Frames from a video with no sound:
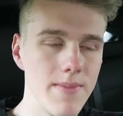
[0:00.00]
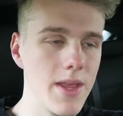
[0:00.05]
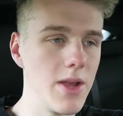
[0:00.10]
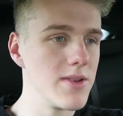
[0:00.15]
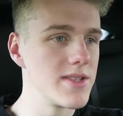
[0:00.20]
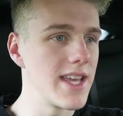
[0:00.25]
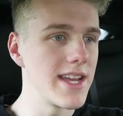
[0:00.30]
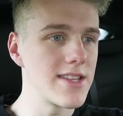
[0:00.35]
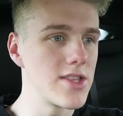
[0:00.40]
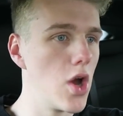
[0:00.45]

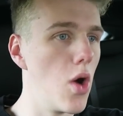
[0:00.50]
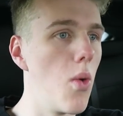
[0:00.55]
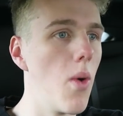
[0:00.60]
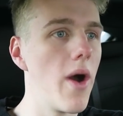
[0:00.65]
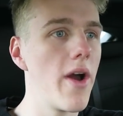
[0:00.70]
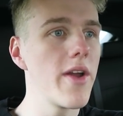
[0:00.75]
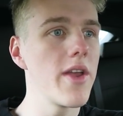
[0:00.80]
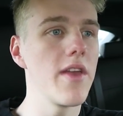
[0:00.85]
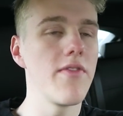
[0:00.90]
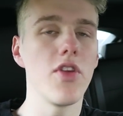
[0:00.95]
He was like, don't
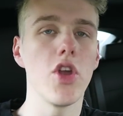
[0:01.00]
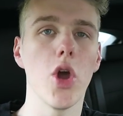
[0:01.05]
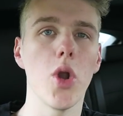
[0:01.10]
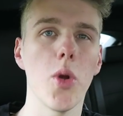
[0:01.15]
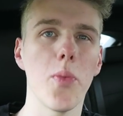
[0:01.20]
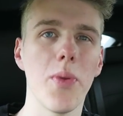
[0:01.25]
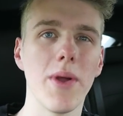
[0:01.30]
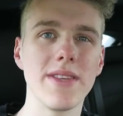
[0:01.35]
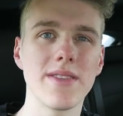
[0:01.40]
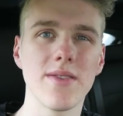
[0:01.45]
worry, if you go
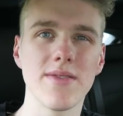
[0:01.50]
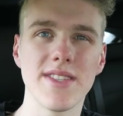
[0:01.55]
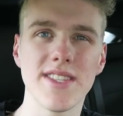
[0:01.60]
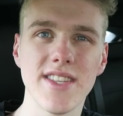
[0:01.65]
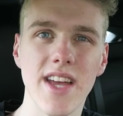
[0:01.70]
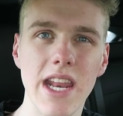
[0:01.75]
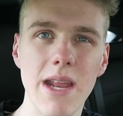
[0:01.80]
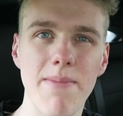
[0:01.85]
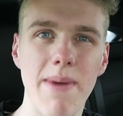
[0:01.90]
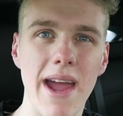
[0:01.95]
to a place called
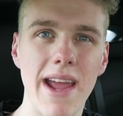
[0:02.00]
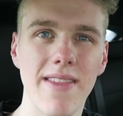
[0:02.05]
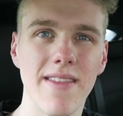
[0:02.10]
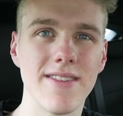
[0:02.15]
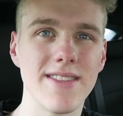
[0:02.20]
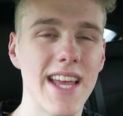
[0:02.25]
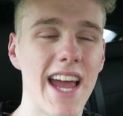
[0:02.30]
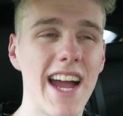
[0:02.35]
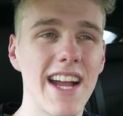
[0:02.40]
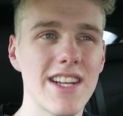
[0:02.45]
Sunnybank,
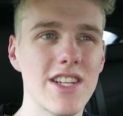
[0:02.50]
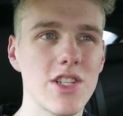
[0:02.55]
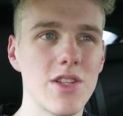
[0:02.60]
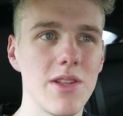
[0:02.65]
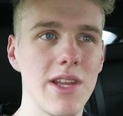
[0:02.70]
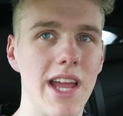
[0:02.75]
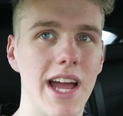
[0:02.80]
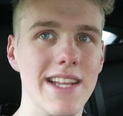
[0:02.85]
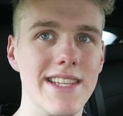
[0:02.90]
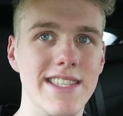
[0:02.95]
there's
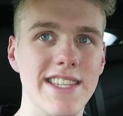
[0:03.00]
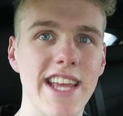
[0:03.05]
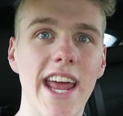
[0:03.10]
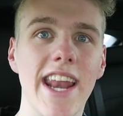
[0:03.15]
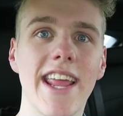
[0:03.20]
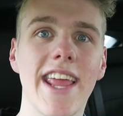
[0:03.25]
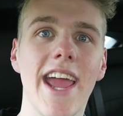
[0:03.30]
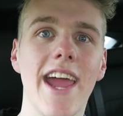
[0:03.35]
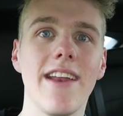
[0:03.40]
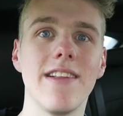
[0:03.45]
actually a
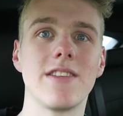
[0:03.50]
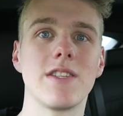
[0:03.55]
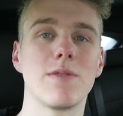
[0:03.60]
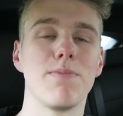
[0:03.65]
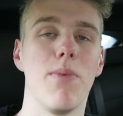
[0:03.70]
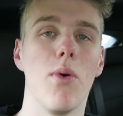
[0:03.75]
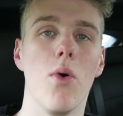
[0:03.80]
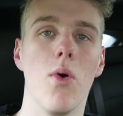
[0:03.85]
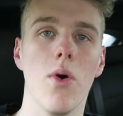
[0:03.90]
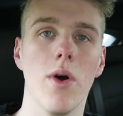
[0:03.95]
dedicated
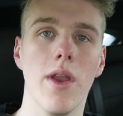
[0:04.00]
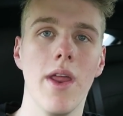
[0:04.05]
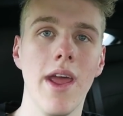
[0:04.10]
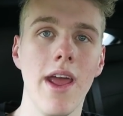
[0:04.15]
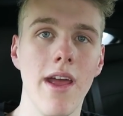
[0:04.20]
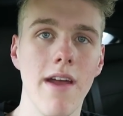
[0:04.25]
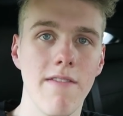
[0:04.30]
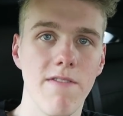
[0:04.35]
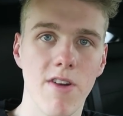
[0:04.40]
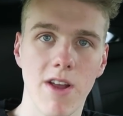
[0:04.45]
spawn
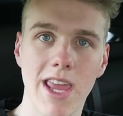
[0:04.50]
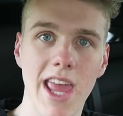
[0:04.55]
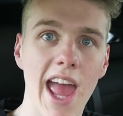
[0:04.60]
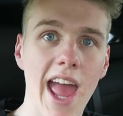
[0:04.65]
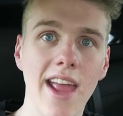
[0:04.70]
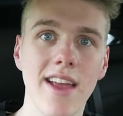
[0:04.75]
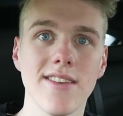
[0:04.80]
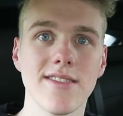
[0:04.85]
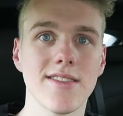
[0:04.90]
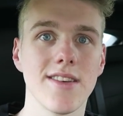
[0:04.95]
for
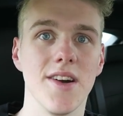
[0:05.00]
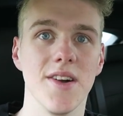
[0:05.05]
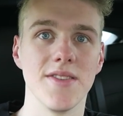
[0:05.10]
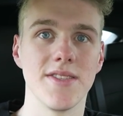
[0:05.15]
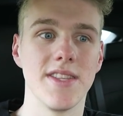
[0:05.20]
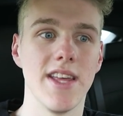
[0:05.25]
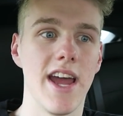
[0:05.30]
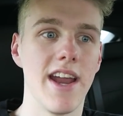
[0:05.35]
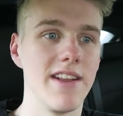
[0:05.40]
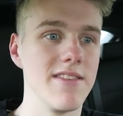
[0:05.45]

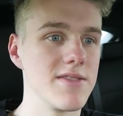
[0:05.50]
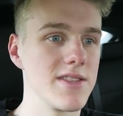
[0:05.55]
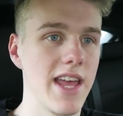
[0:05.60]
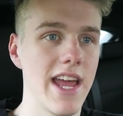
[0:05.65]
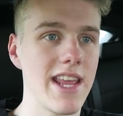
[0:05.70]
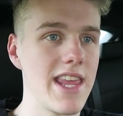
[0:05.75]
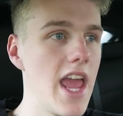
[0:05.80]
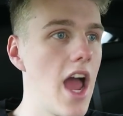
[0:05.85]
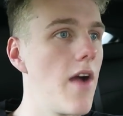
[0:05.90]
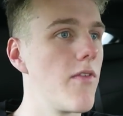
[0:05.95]
Kangaskhan's there. And he was
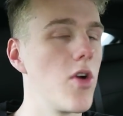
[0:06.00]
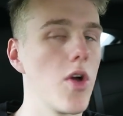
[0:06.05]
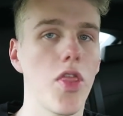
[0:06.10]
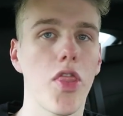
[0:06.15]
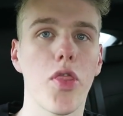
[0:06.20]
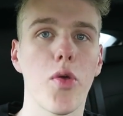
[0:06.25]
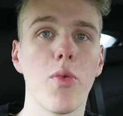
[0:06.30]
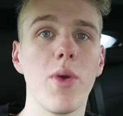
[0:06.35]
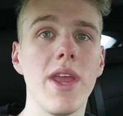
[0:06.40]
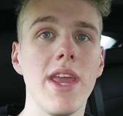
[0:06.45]
like, yeah, I've got
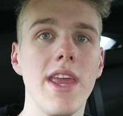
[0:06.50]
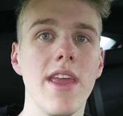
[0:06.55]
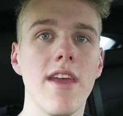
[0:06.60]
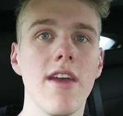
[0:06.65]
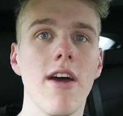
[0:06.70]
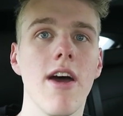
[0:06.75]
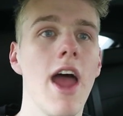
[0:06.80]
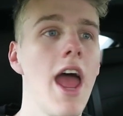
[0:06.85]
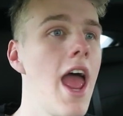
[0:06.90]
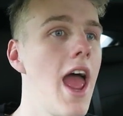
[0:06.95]
three
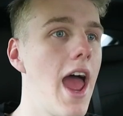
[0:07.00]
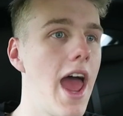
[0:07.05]
here.